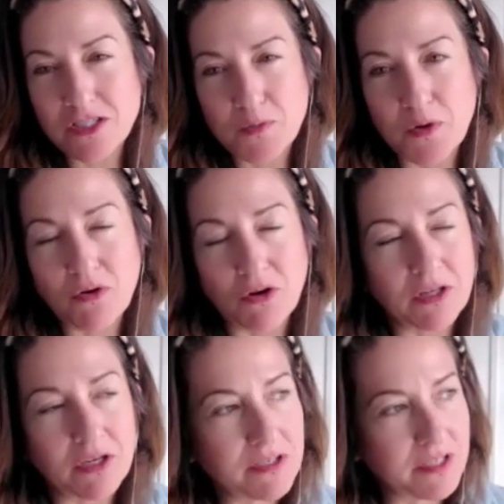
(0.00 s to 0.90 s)
just spoke
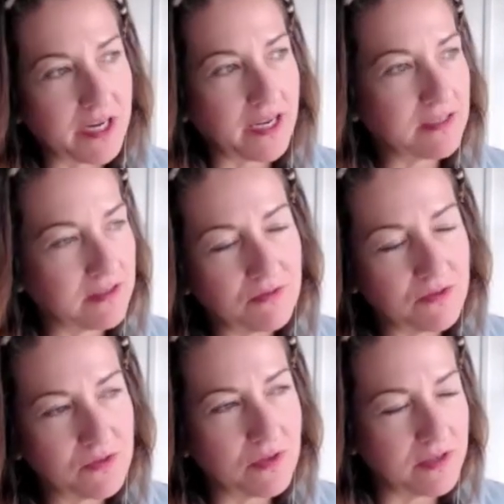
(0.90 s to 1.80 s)
earlier today to
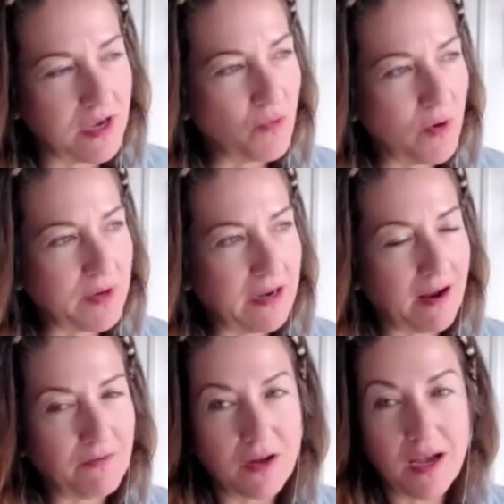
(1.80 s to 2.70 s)
those young women in
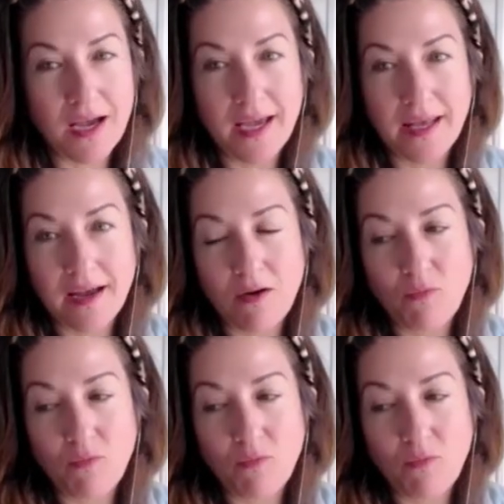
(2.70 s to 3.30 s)
Africa, and one